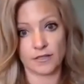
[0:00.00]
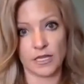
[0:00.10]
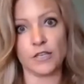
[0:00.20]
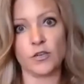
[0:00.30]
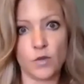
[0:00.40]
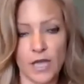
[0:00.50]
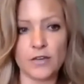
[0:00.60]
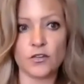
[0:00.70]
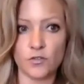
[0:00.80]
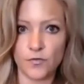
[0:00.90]
Like you
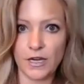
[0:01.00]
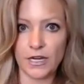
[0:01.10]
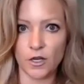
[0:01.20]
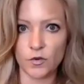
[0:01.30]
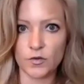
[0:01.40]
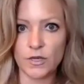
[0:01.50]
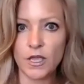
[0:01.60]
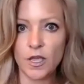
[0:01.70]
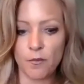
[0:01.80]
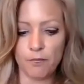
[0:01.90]
can do videos,
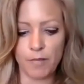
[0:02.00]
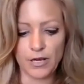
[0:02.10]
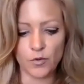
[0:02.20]
but